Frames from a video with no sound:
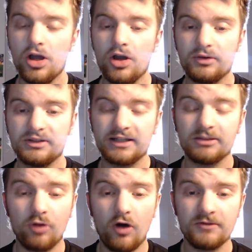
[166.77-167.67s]
who can take the
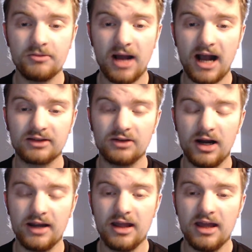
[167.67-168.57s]
ball from the back
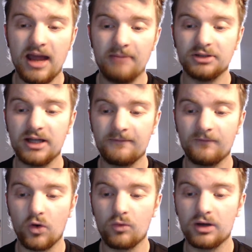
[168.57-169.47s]
line and play it
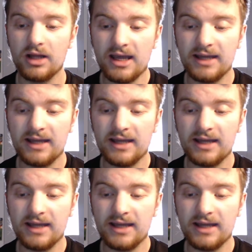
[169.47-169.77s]
forward.